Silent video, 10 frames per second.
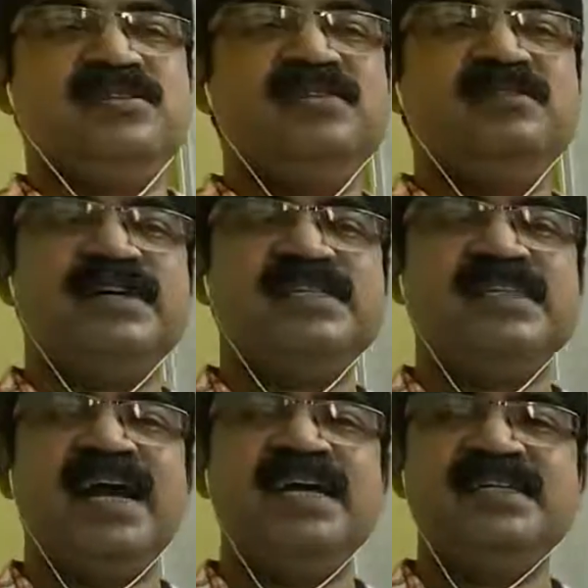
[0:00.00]
in different
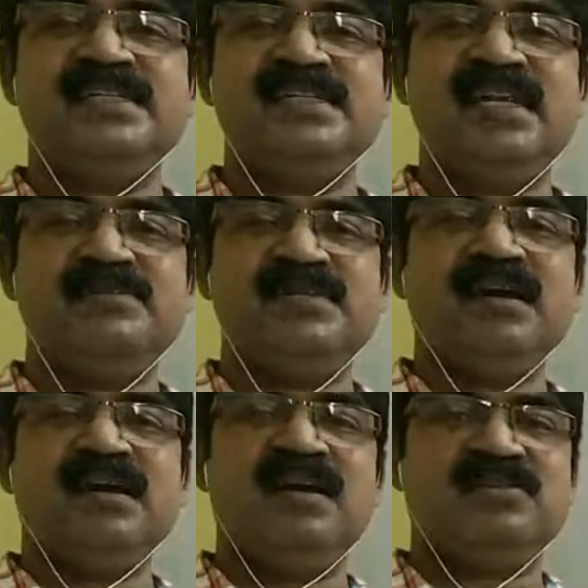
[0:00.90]
size and shapes and
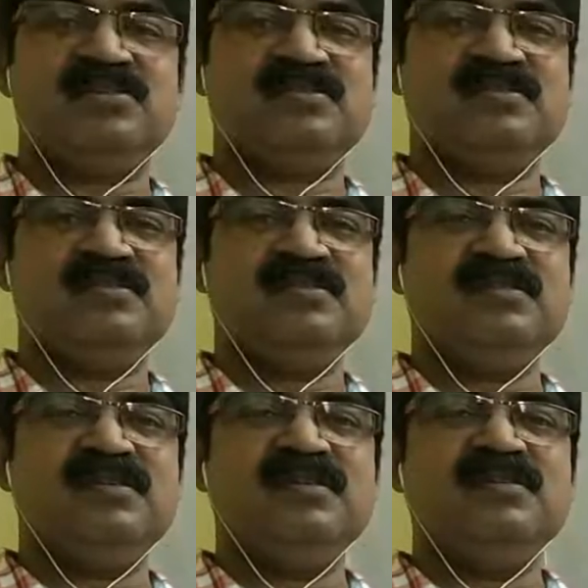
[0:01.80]
colors
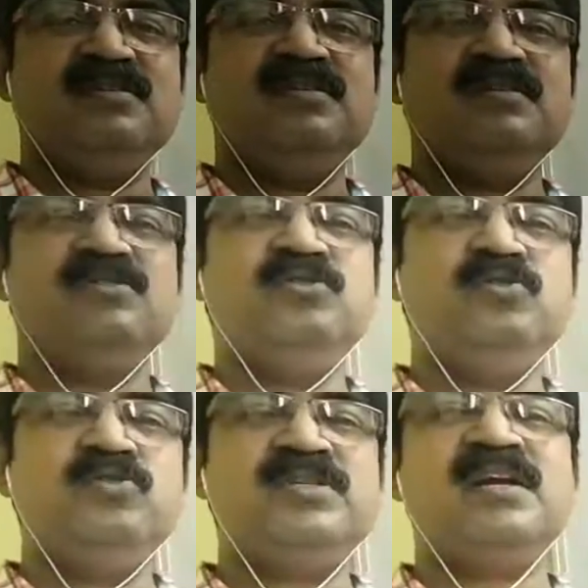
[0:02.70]

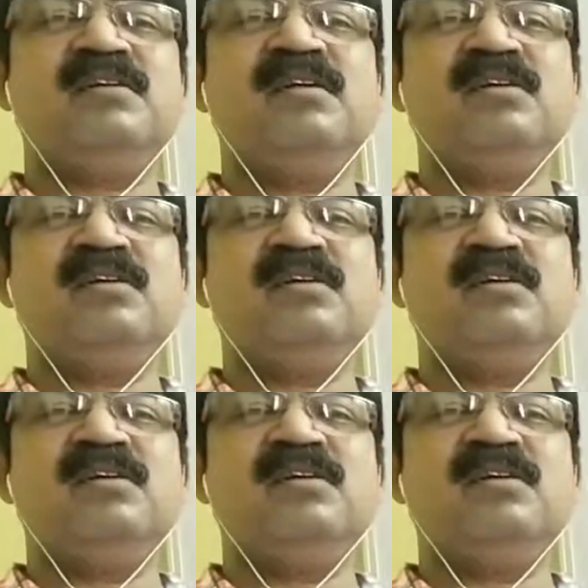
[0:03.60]
those are called